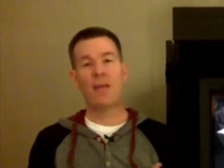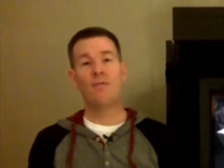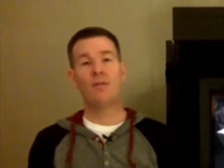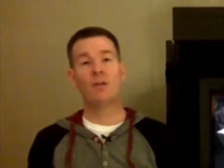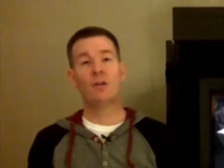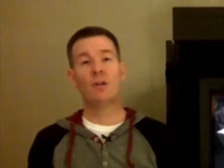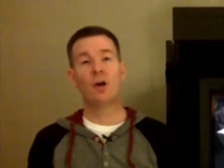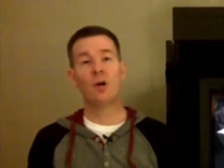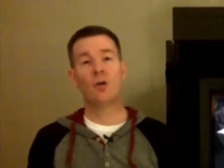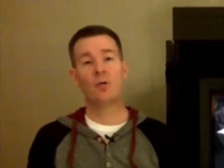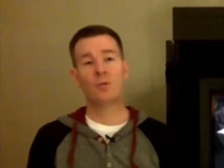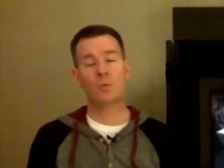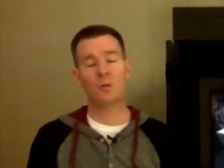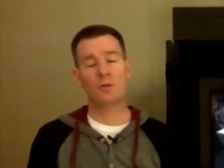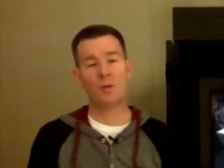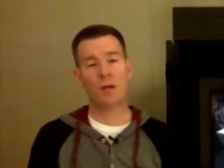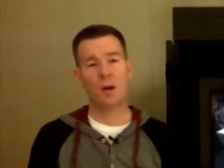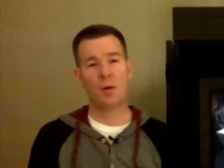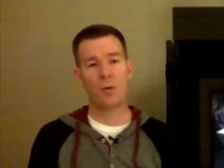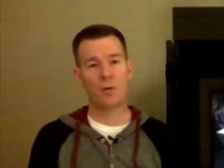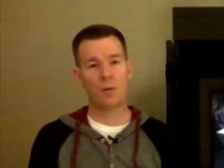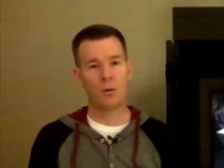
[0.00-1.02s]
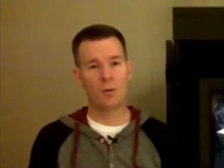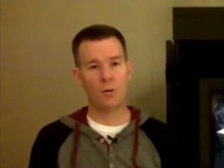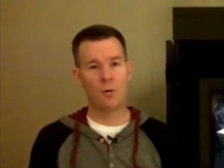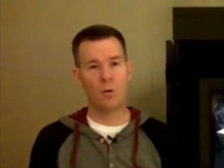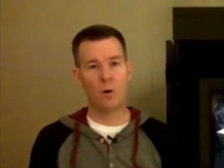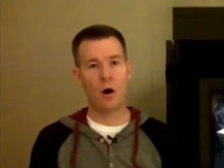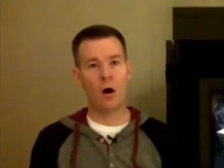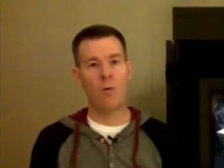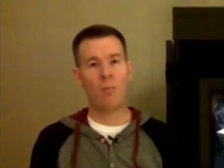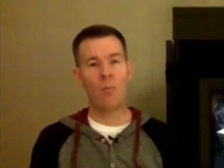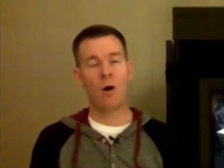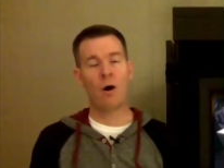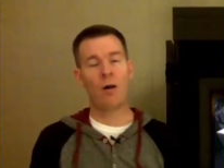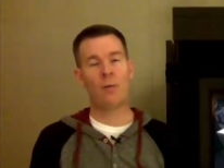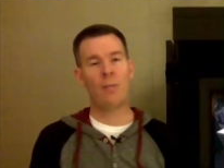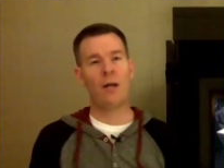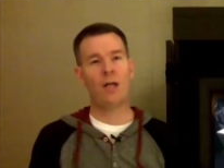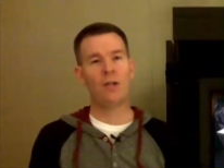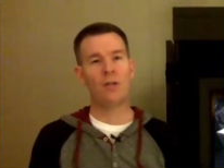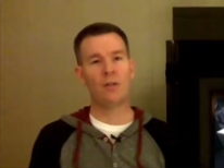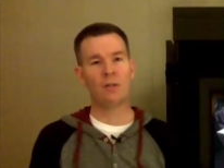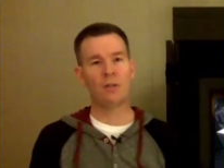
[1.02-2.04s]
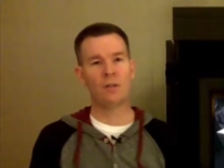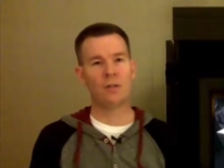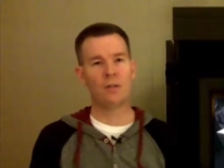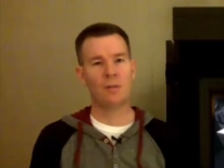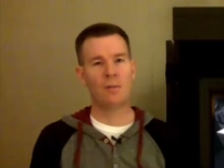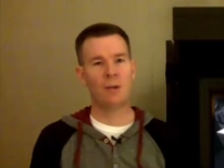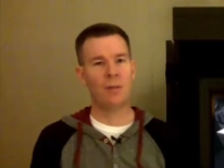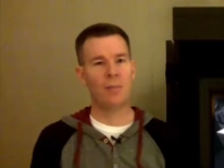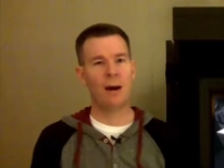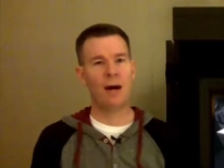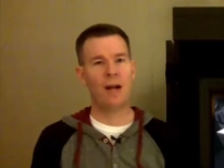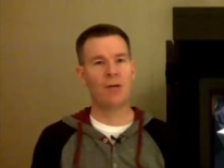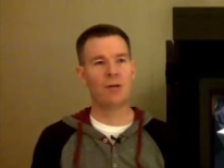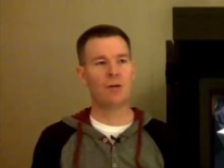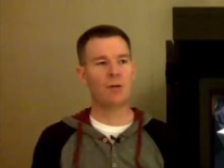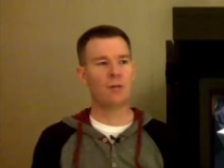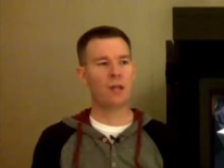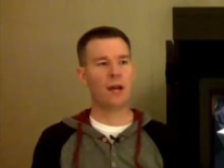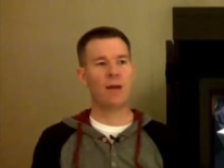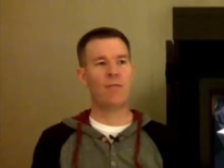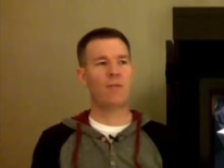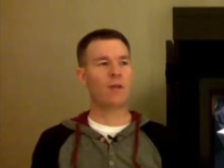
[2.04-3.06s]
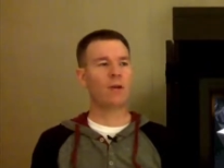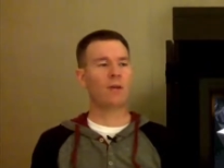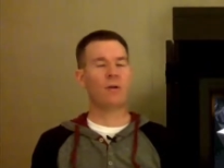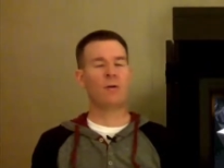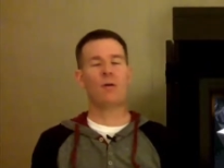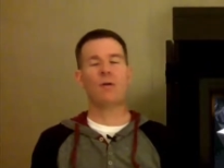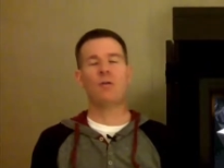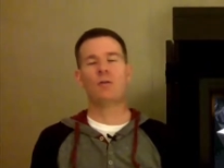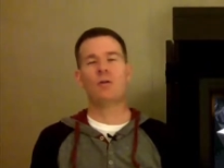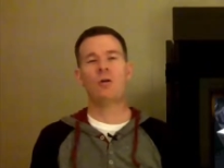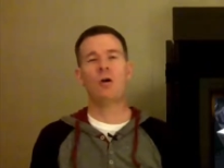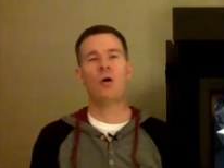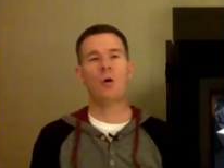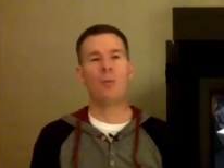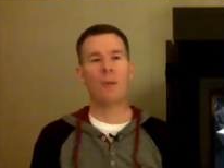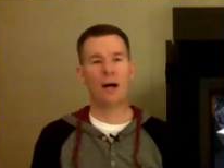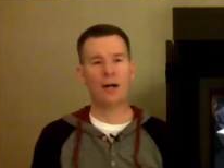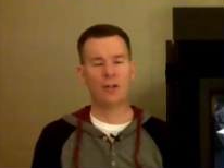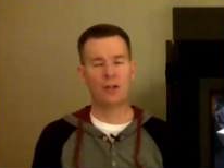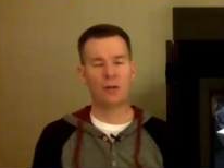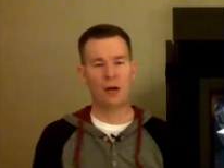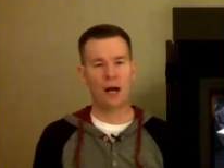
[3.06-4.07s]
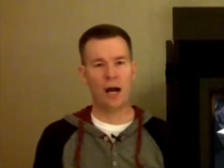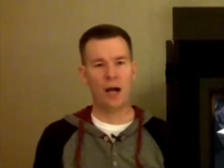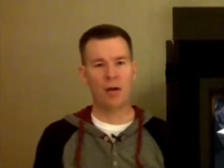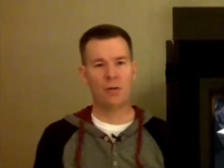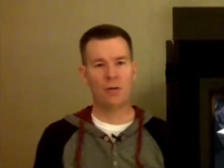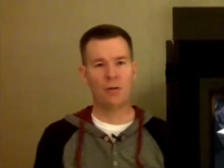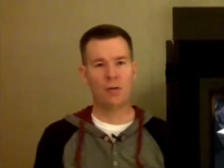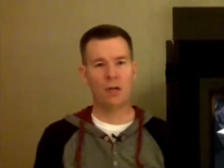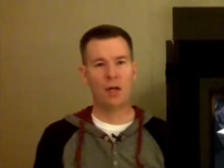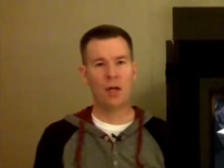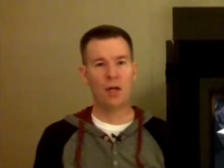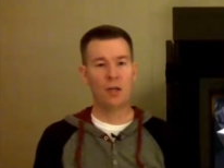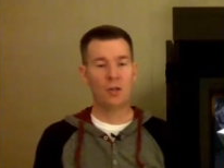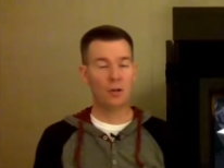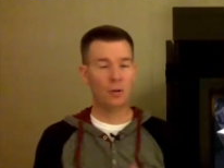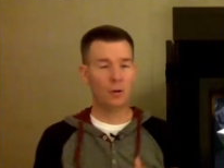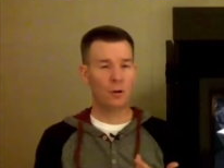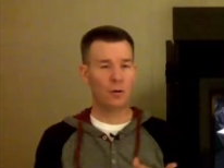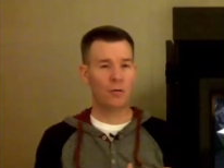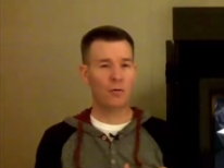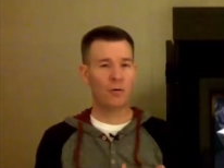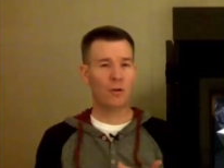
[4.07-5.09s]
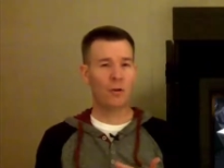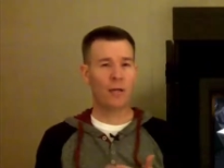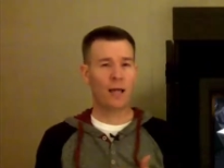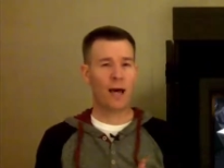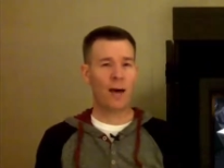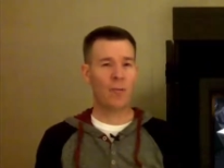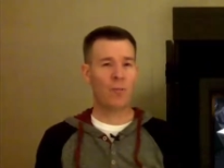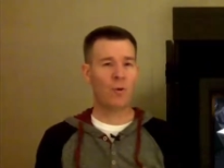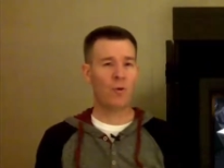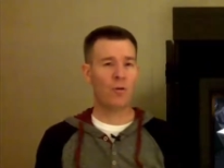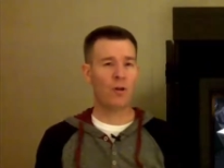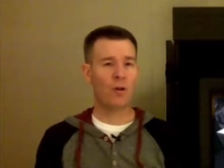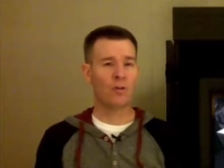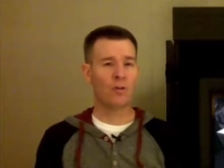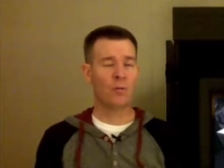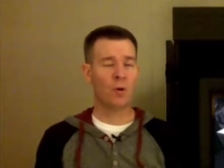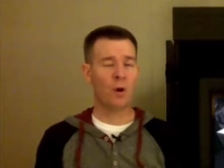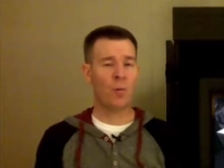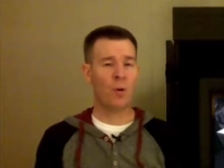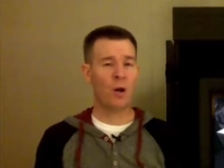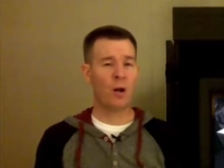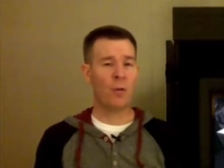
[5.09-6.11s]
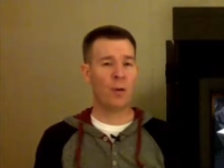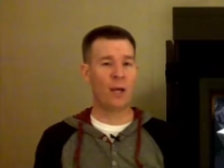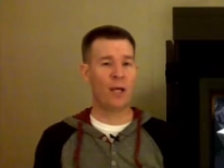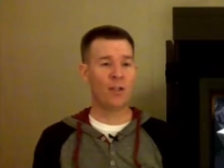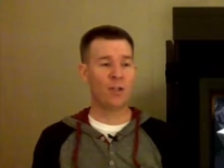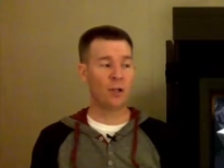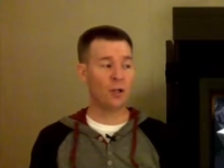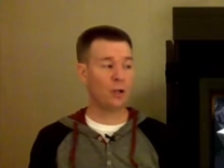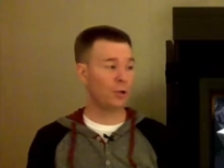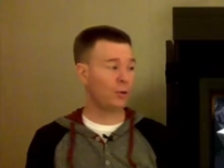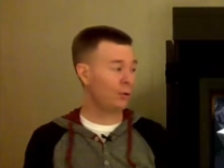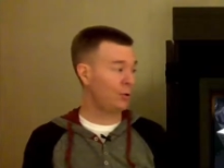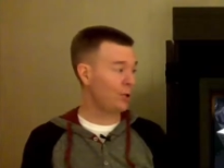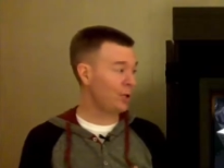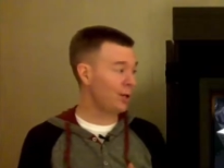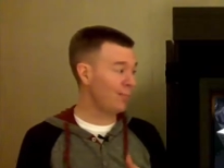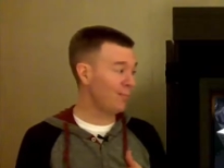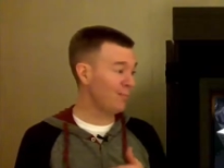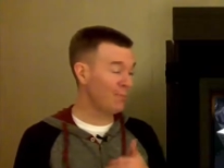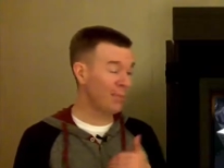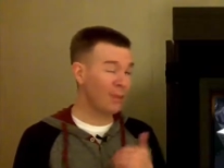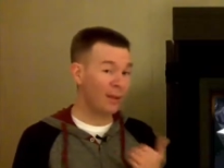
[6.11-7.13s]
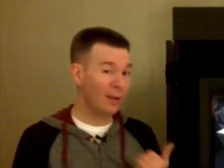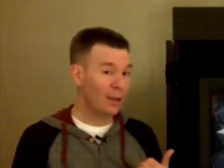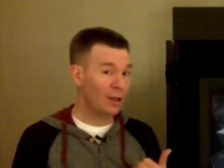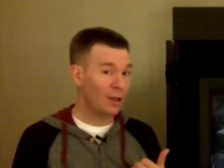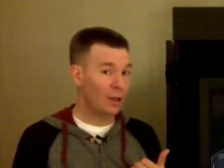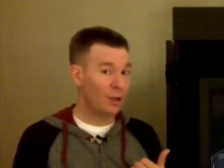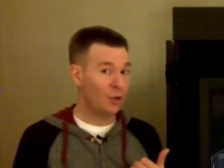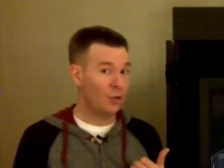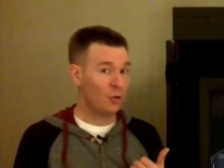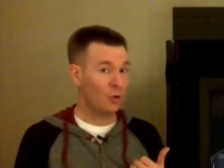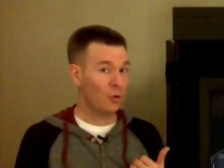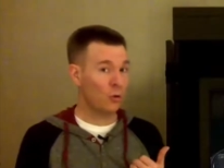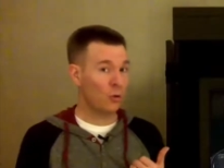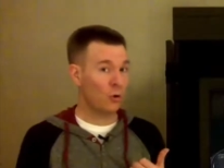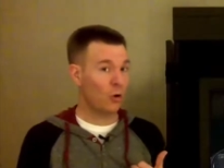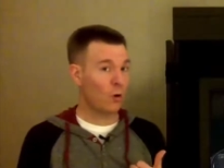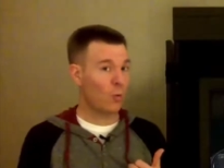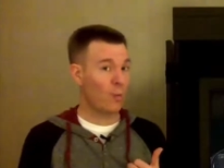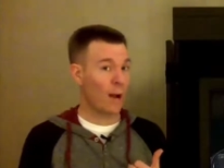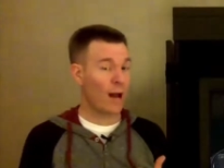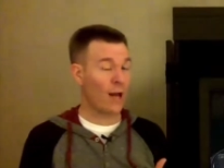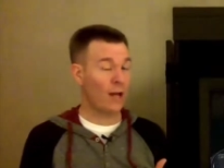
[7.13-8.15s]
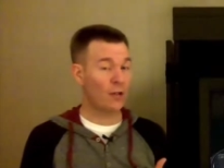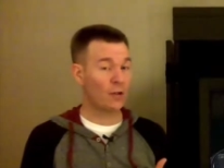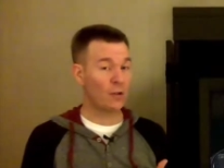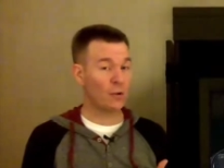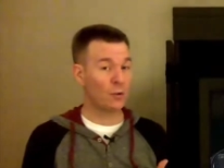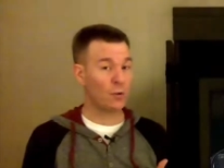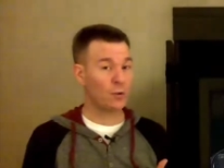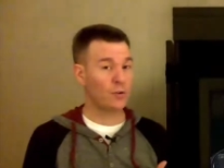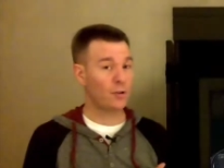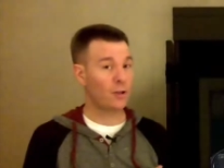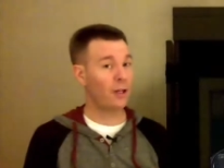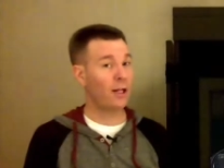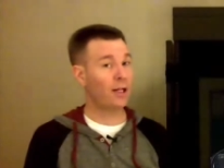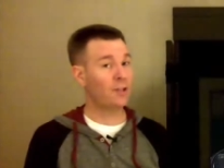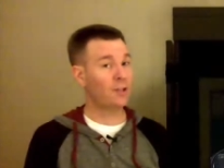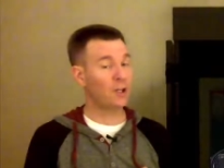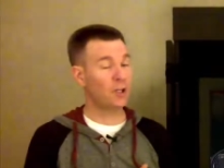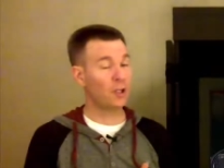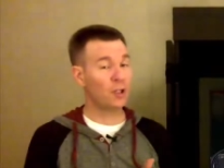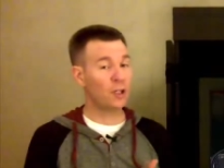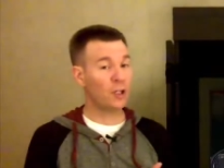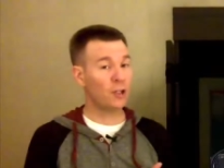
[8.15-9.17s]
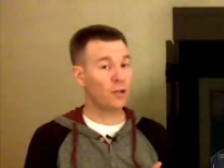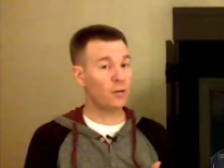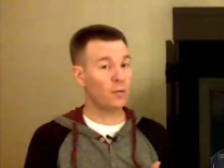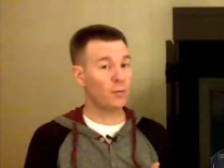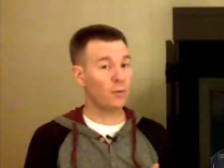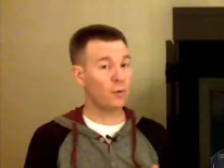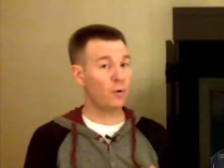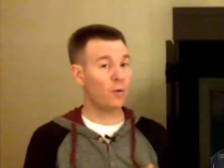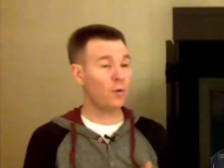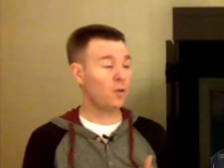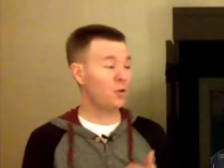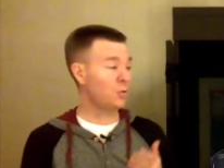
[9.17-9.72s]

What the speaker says: Even Lowe's was there with their new home automation system that monitors everything there is to know about your house. So look for a lot more things from home automation, including new little robotic tools that'll actually clean your floor.